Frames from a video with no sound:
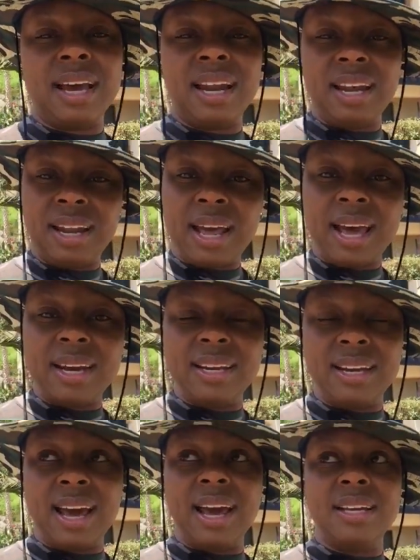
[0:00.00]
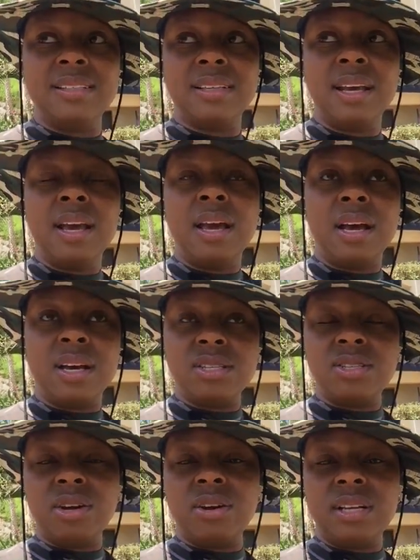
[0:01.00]
I had a lot of nice
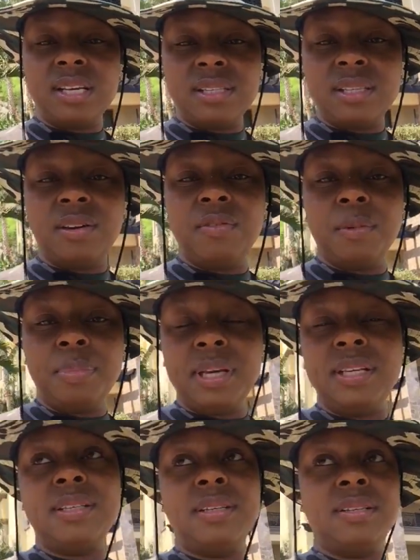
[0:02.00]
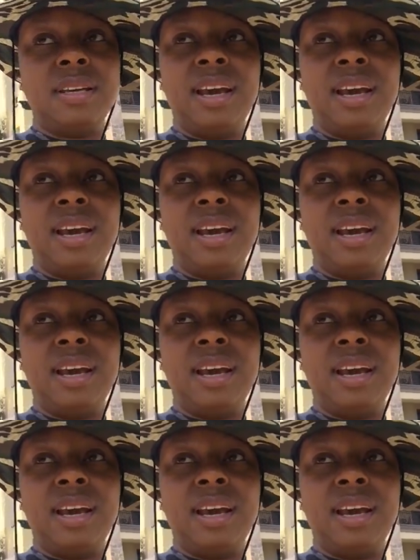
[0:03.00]
sterling silver pieces,